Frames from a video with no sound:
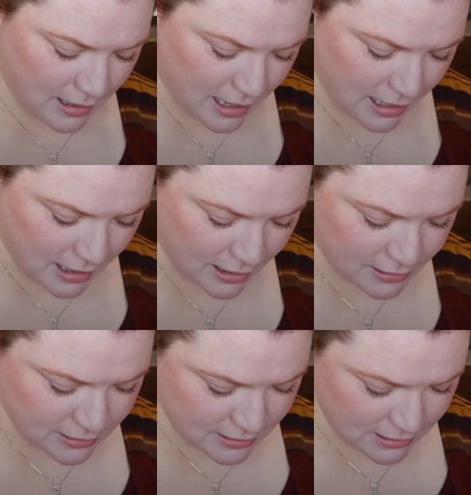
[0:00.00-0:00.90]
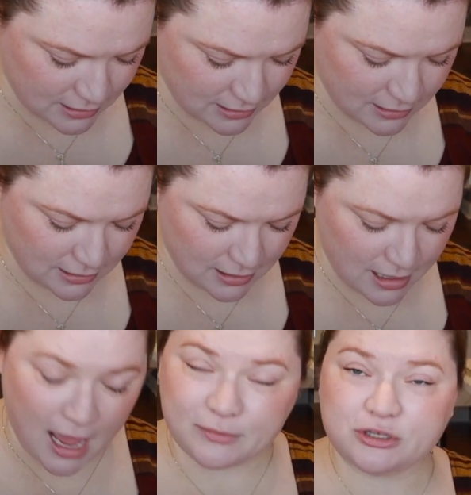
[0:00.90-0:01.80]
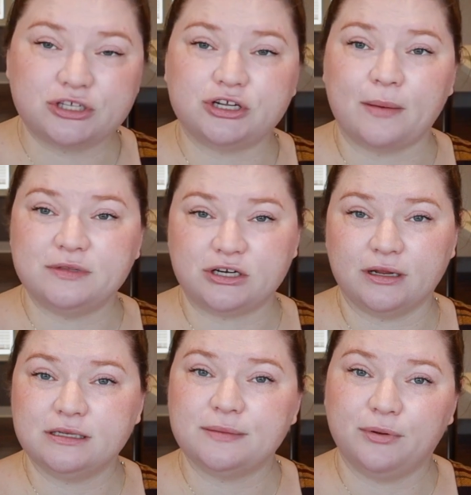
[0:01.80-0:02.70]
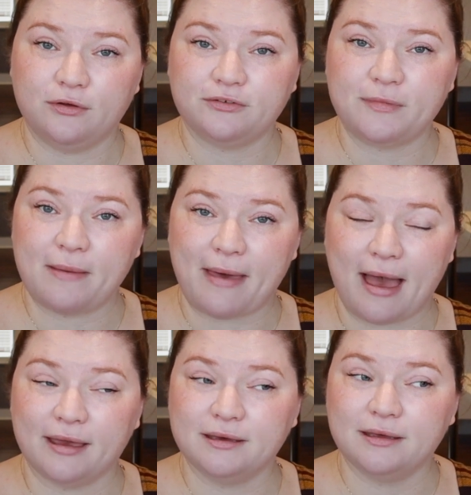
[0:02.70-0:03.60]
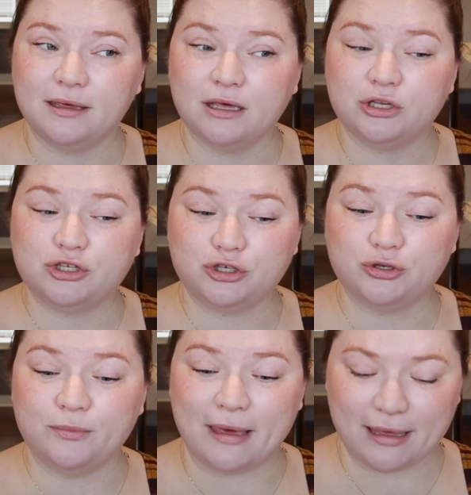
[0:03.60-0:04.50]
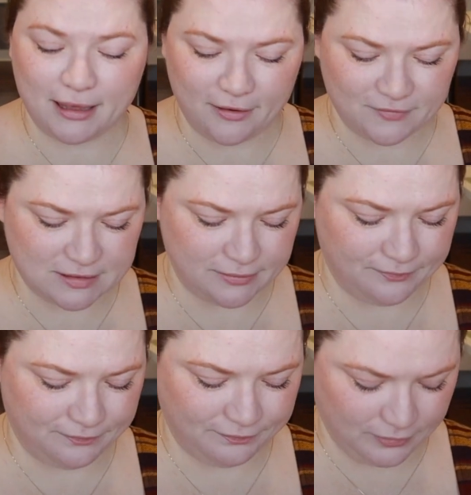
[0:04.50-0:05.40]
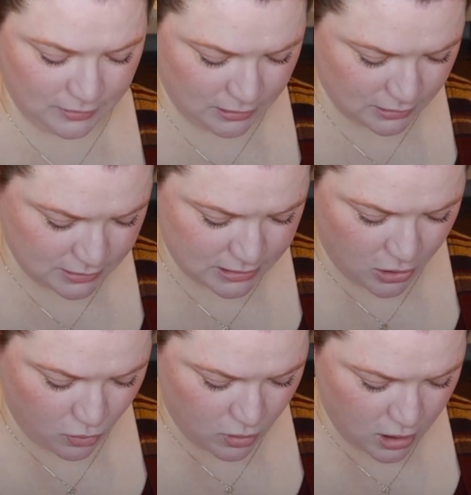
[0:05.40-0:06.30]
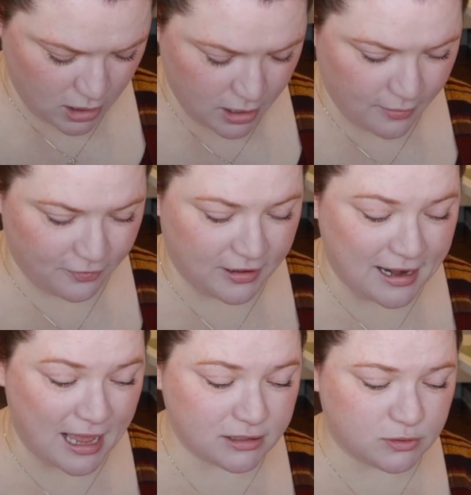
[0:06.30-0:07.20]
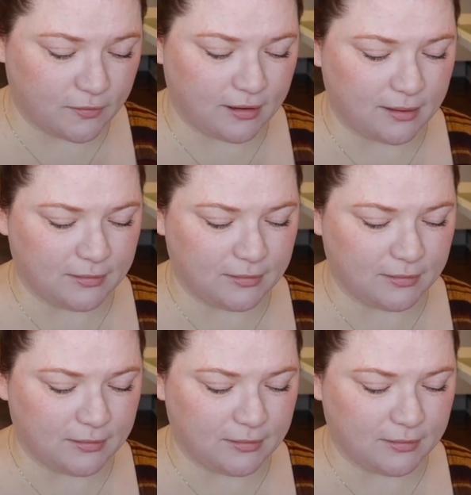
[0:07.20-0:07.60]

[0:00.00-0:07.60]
And I'm starting to pull from that bag to make gifts. So the next one that I'm